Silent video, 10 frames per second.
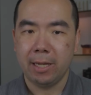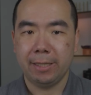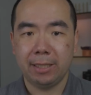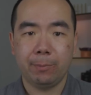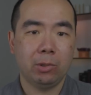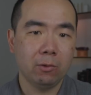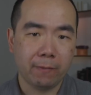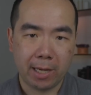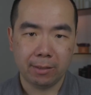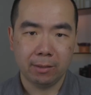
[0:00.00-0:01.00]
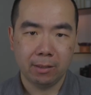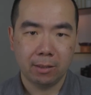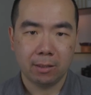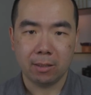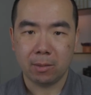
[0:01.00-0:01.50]
a CPU fan,
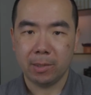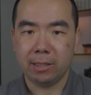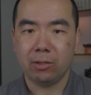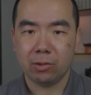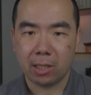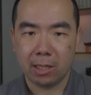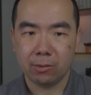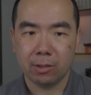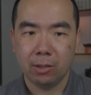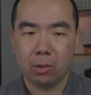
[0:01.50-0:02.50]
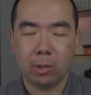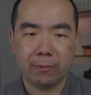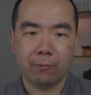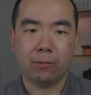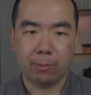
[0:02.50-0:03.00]
customization tiles, or
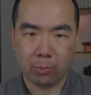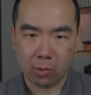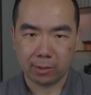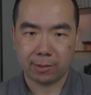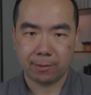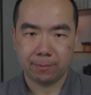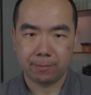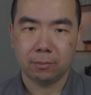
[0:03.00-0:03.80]
even front ports.